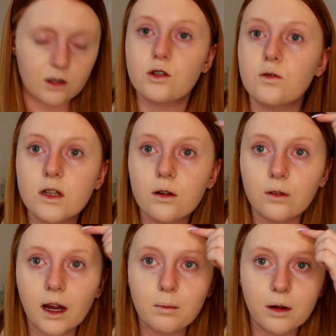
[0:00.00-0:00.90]
Shows how
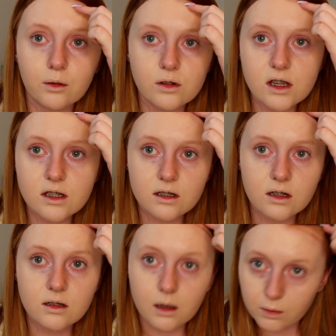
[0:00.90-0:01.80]
red my nose is,
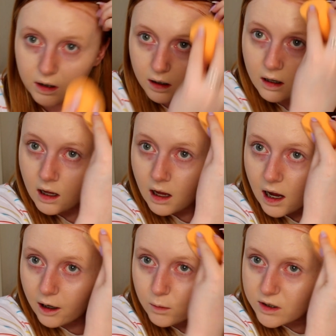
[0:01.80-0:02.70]
doesn't it?
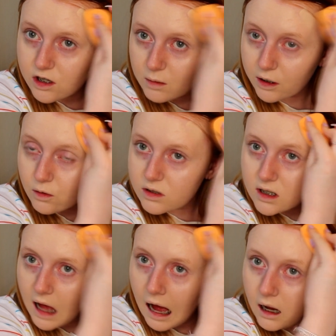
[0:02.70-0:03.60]
I always do my nose
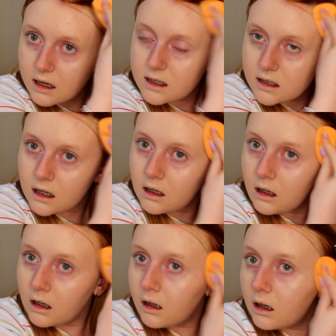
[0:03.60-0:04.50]
last
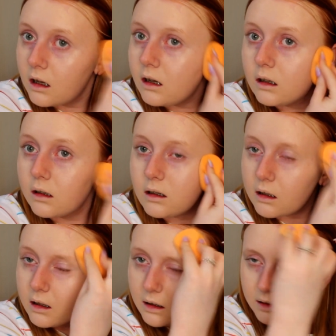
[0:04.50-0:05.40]

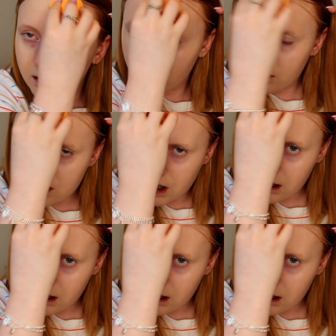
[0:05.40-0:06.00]
and then it looks